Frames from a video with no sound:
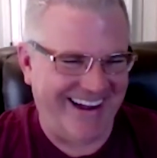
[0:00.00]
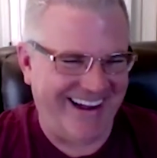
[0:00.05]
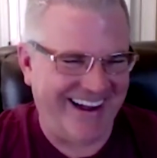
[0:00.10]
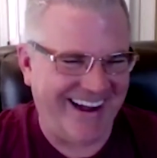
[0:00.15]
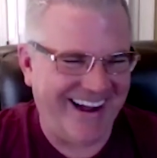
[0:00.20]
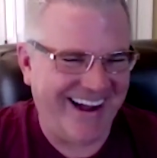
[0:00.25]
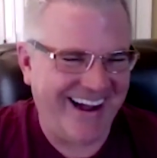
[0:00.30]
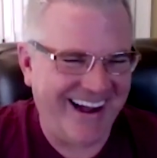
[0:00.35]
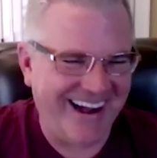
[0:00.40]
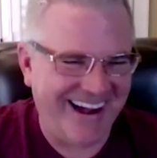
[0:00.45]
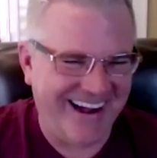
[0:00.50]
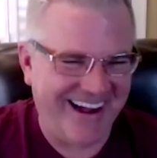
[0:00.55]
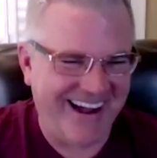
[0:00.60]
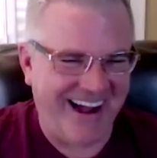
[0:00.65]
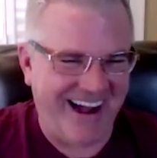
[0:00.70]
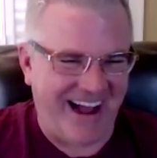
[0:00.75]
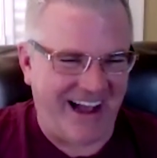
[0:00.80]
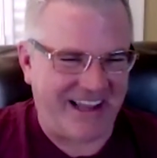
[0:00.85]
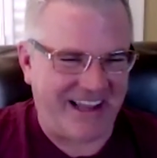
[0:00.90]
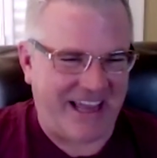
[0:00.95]

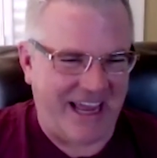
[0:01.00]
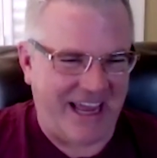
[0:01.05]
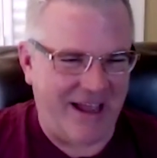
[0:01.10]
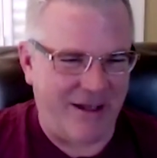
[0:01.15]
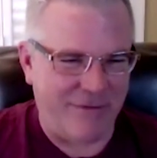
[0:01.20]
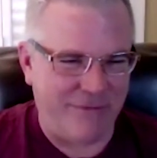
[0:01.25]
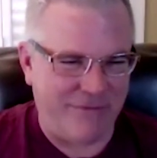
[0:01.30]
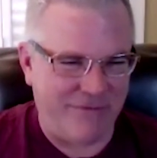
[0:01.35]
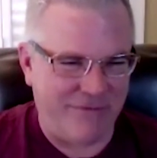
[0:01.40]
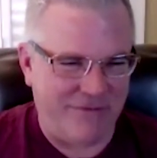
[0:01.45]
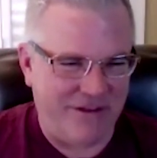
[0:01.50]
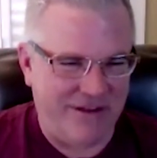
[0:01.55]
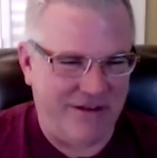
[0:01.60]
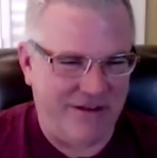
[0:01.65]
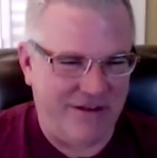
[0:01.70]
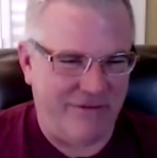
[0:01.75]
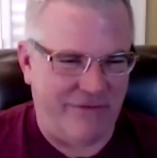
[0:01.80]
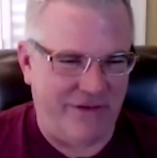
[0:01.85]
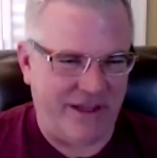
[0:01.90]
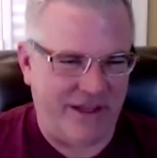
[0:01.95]
I can't
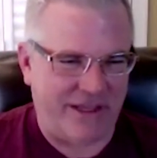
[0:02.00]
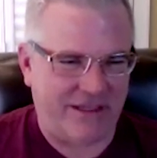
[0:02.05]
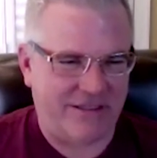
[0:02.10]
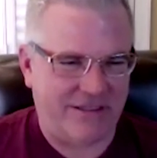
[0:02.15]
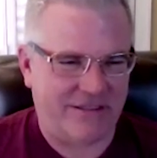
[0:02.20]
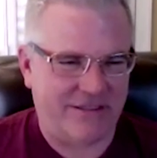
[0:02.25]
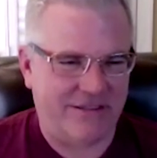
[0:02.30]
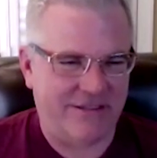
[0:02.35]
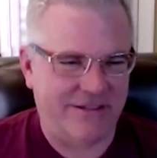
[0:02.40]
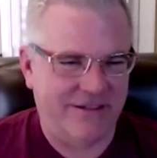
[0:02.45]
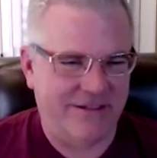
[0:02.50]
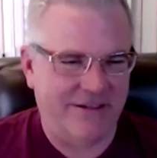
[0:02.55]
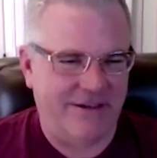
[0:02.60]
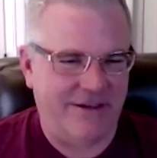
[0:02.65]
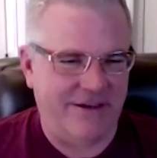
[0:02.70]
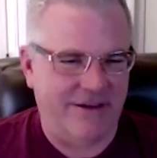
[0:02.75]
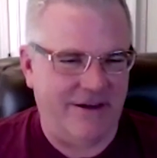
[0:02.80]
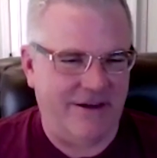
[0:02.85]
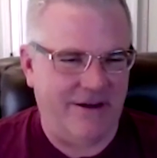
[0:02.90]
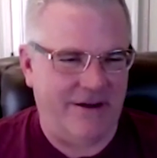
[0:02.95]
fix,
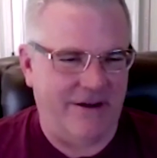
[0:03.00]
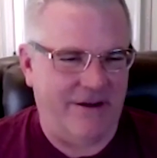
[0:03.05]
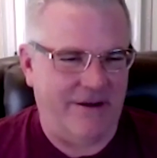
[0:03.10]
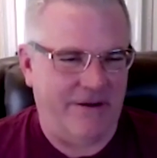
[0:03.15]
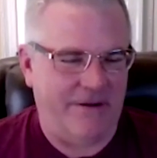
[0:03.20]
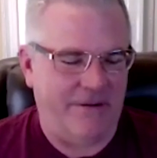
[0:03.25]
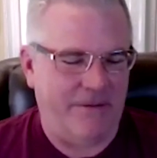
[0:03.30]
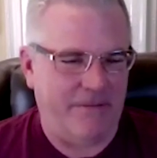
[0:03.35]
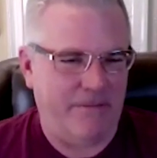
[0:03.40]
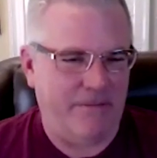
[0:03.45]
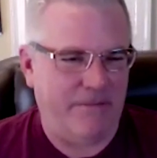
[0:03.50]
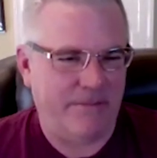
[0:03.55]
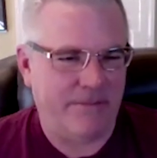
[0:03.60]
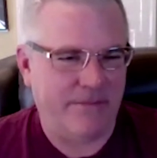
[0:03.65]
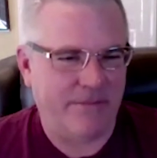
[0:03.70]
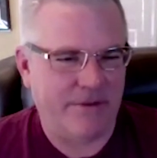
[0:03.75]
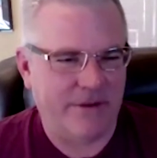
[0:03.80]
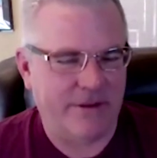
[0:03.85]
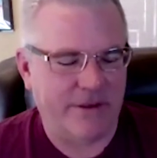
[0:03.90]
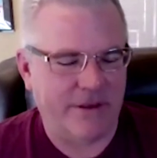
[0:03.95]
um,
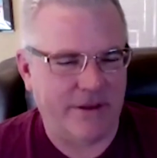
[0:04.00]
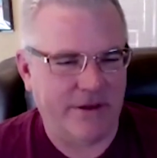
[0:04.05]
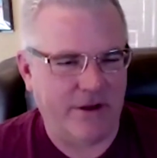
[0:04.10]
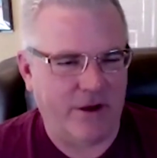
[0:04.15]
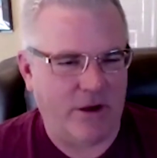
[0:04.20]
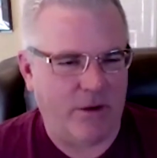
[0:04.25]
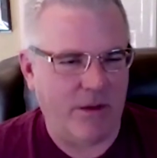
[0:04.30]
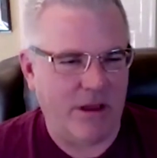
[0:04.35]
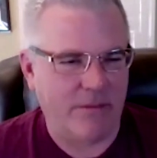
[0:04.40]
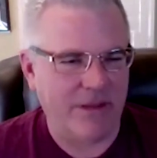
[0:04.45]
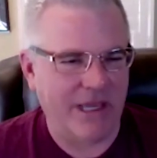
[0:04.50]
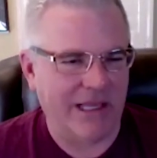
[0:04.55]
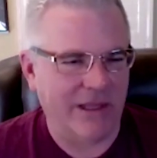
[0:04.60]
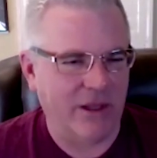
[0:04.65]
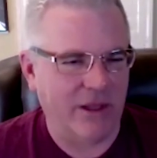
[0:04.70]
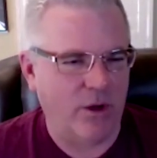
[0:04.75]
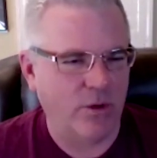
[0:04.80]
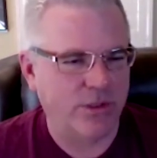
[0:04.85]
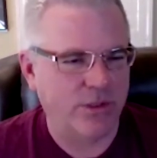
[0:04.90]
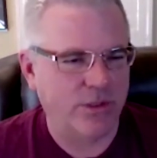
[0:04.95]
you know, maybe a
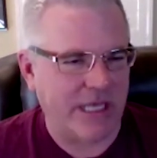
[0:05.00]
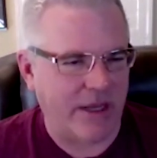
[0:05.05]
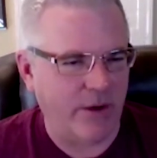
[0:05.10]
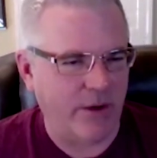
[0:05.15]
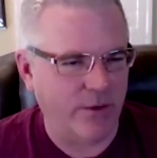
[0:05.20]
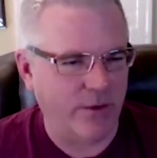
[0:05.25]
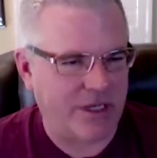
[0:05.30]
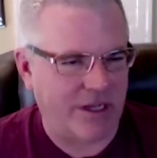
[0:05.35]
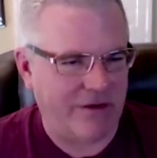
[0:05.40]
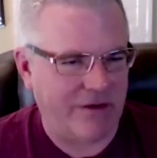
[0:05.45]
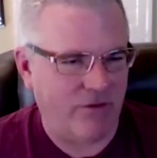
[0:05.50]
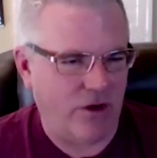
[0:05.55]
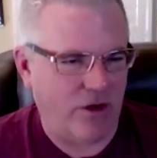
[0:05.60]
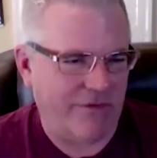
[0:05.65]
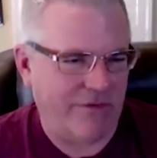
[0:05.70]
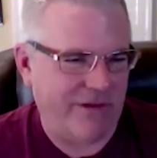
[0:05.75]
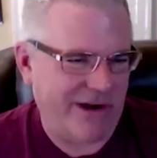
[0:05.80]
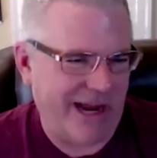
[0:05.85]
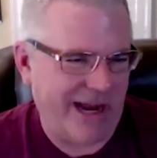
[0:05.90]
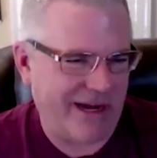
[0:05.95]
low sales convert.
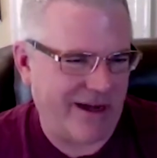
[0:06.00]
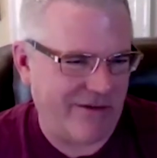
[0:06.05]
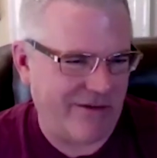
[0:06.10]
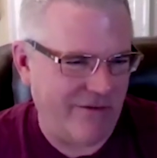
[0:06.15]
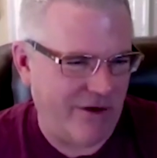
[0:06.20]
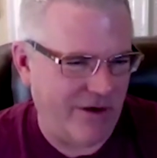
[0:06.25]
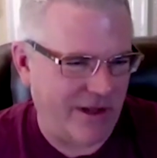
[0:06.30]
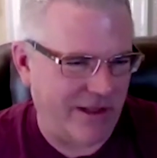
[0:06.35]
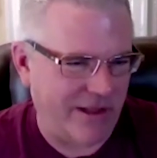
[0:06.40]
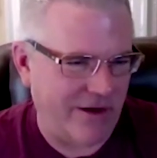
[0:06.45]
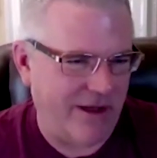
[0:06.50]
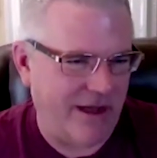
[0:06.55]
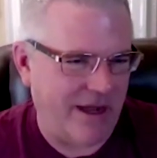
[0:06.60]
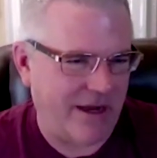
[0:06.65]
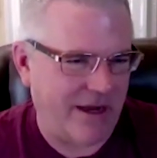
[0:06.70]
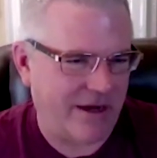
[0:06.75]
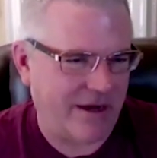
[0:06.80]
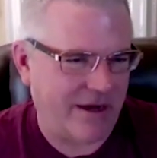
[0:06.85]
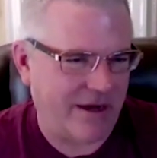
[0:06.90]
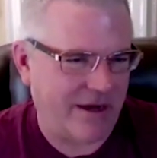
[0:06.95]
If they're not converting, they're
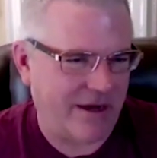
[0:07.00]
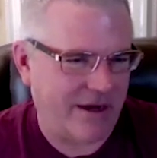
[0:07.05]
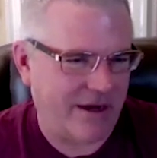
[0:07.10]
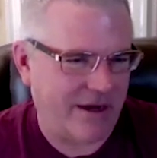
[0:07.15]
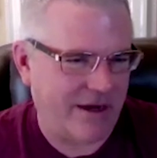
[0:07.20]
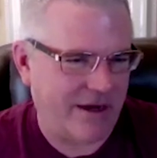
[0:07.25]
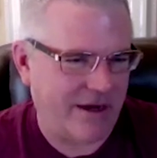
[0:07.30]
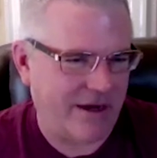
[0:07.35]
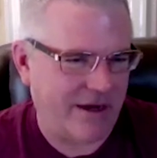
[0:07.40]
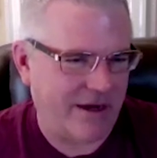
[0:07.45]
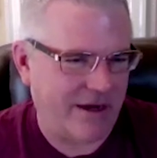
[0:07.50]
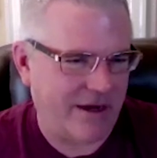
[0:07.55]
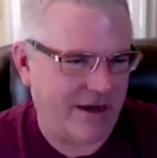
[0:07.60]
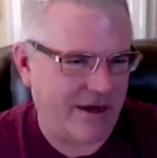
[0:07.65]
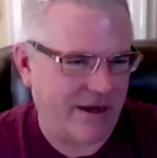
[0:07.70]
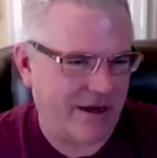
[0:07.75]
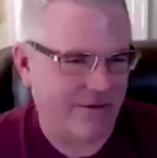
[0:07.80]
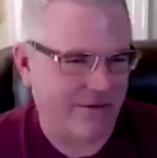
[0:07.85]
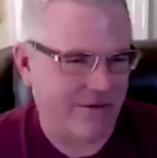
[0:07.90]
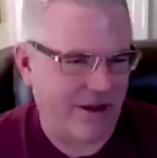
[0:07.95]
not converting,
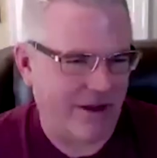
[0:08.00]
right?